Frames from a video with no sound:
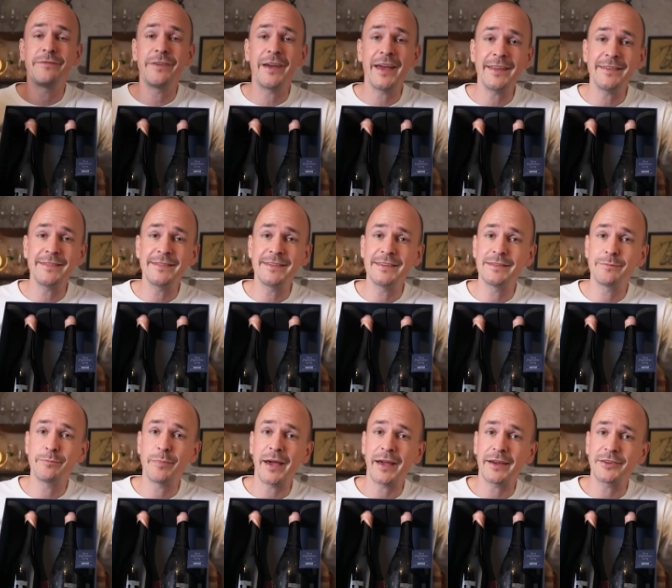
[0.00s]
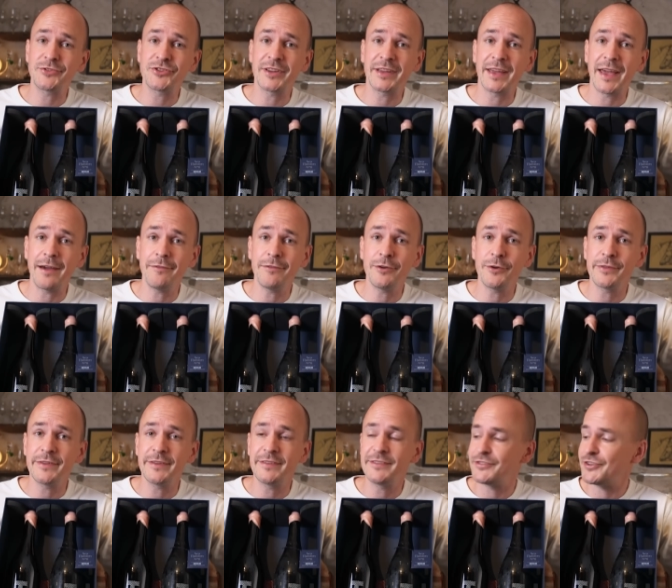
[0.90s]
fanciest packaging ever
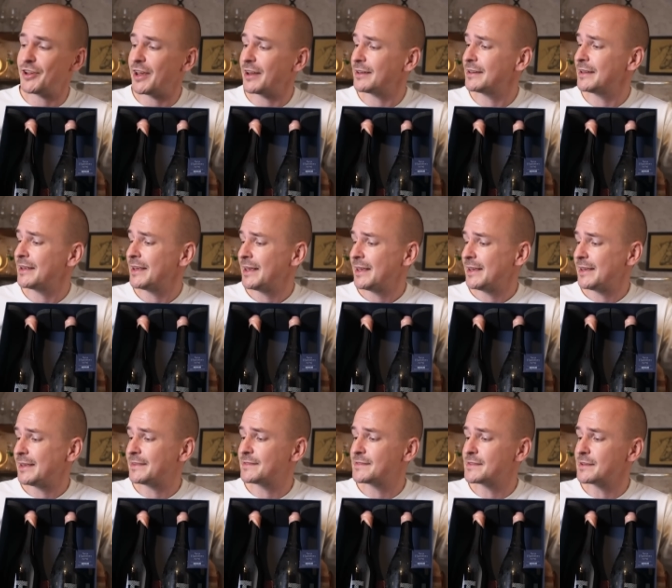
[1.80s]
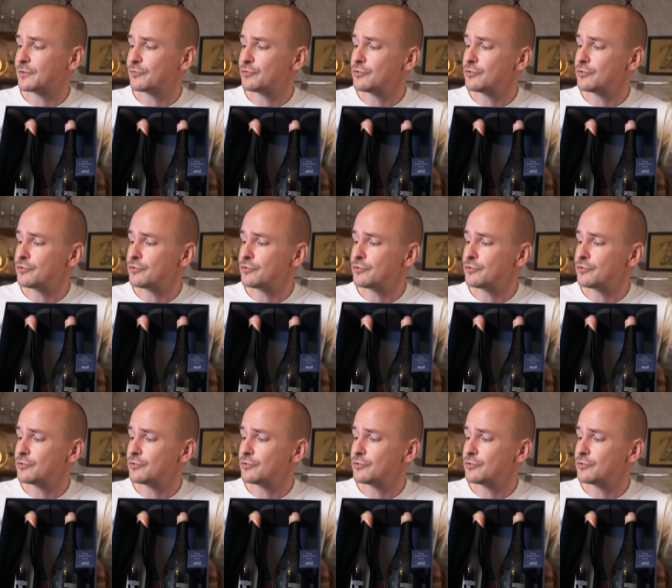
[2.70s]
on this channel. It's the